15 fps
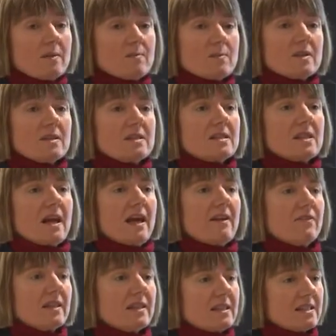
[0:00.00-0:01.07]
members
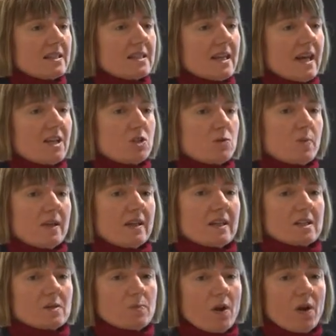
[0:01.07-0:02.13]
have at this stage been
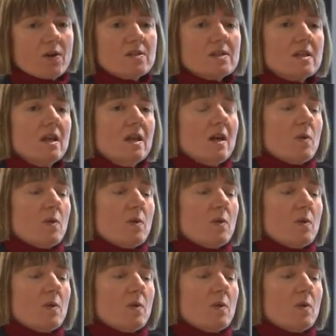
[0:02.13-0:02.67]
exposed,